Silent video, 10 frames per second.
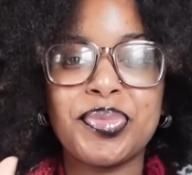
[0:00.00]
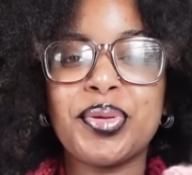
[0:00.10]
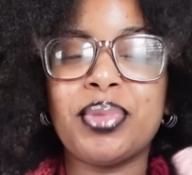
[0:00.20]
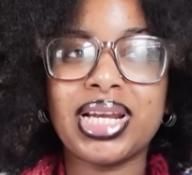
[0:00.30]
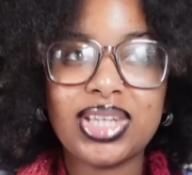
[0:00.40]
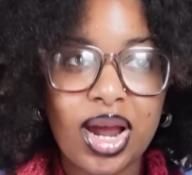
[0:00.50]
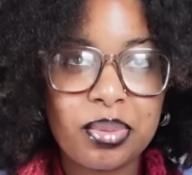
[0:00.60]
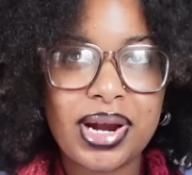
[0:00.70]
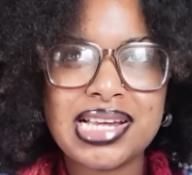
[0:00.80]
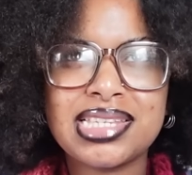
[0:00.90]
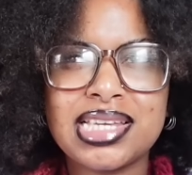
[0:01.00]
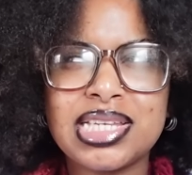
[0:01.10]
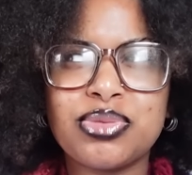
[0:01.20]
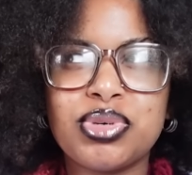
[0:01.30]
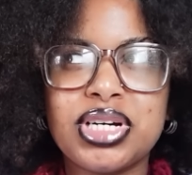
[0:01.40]
My thought
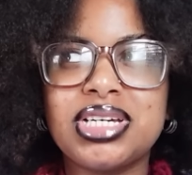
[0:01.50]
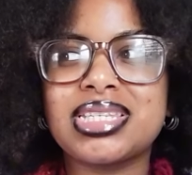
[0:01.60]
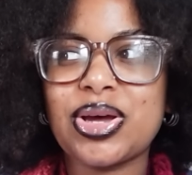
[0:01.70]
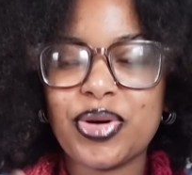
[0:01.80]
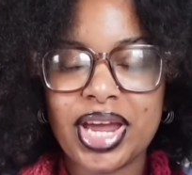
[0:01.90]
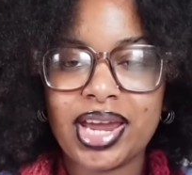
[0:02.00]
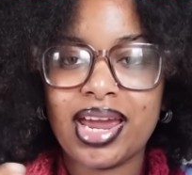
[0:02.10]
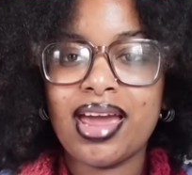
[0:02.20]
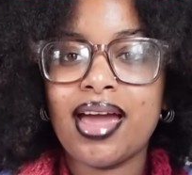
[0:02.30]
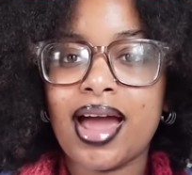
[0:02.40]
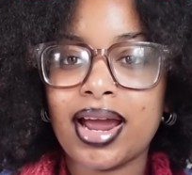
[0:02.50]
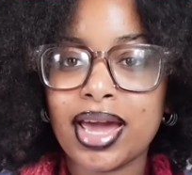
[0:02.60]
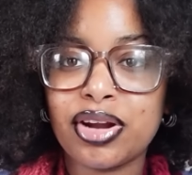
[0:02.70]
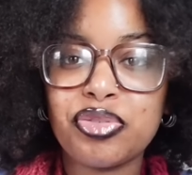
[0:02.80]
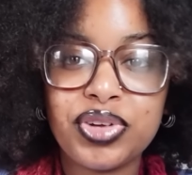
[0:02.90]
process was, okay, I
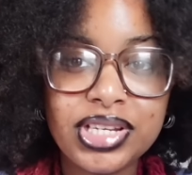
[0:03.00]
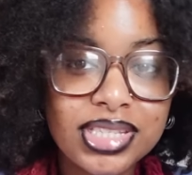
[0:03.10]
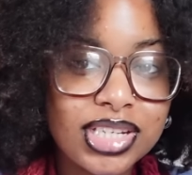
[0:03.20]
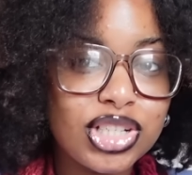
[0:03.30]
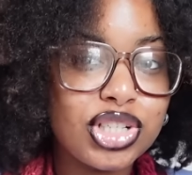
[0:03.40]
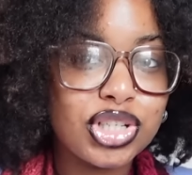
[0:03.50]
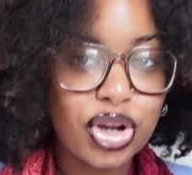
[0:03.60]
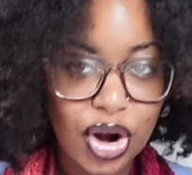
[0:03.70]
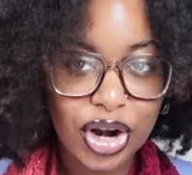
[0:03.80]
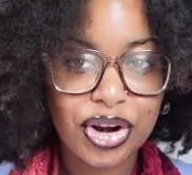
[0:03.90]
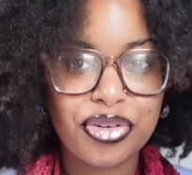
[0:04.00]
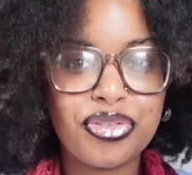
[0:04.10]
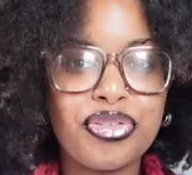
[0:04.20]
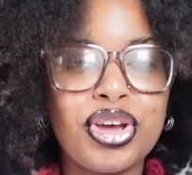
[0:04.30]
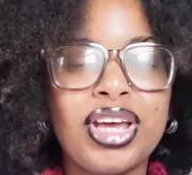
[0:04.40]
got a V-stitch scarf.